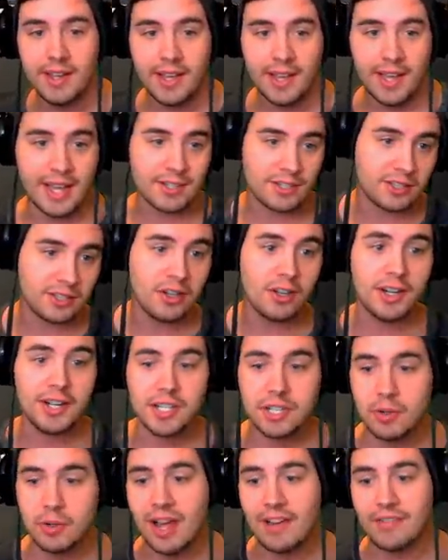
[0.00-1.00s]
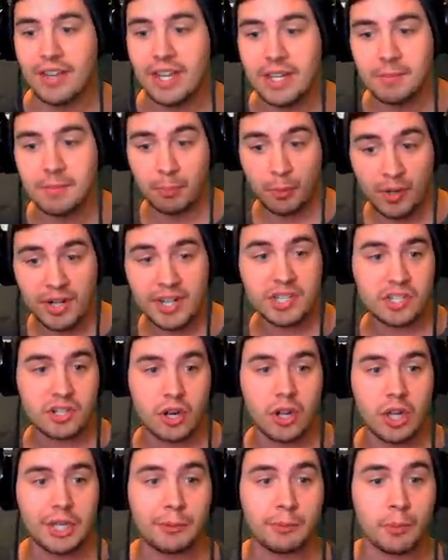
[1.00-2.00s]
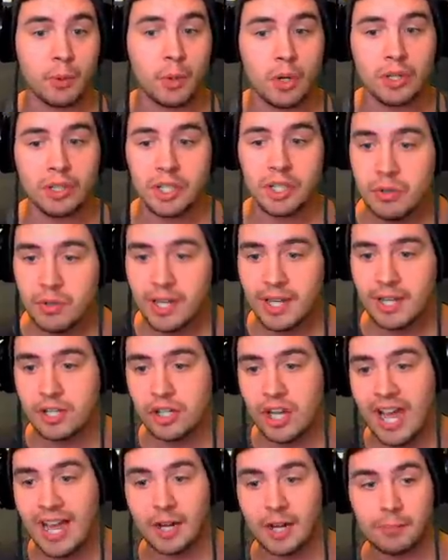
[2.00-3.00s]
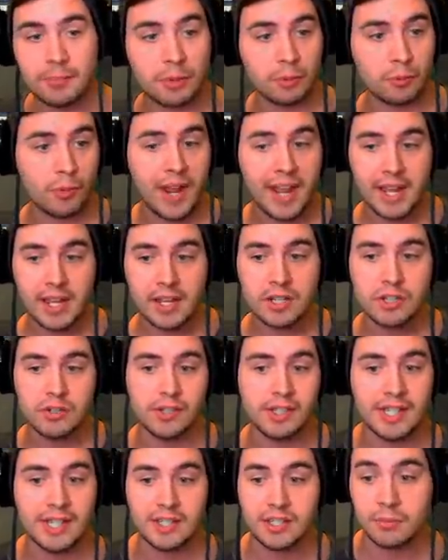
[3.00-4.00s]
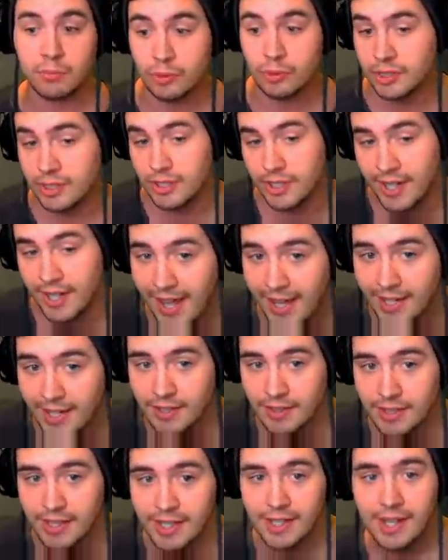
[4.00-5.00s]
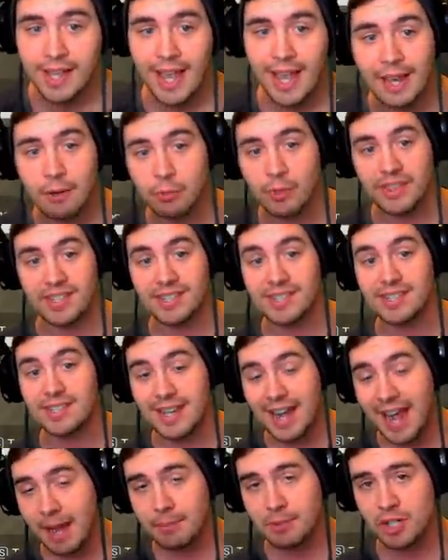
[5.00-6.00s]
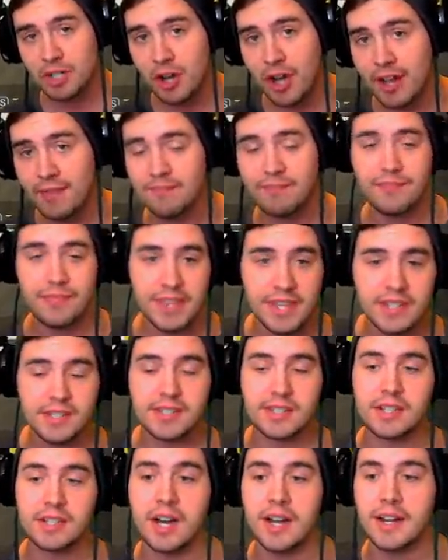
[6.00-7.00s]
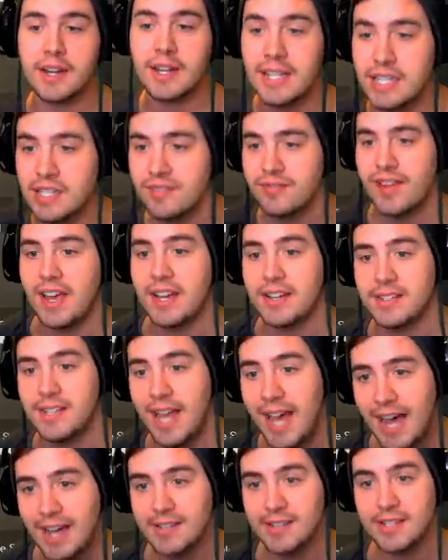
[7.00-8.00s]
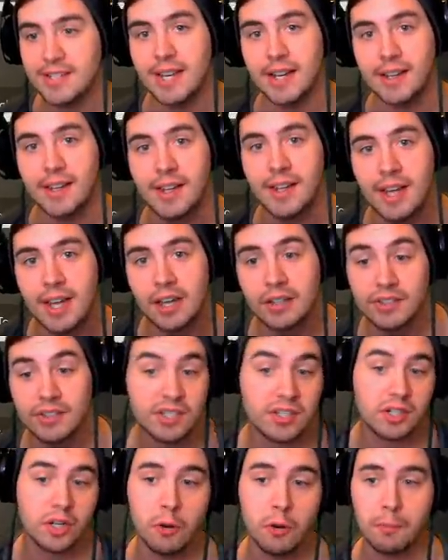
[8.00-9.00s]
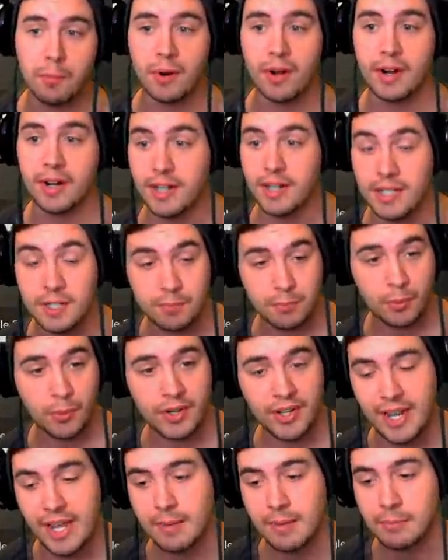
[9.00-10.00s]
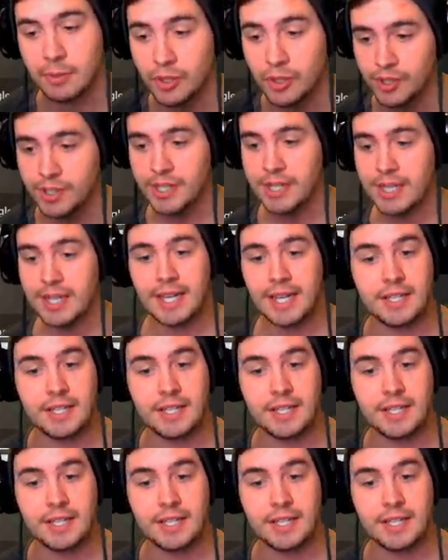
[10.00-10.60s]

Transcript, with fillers: As long as you have a pretty solid roll, you can jack up the range, you can get some really good handling, and with Snapshot, this gun is fantastic. The scope on it is pretty damn good.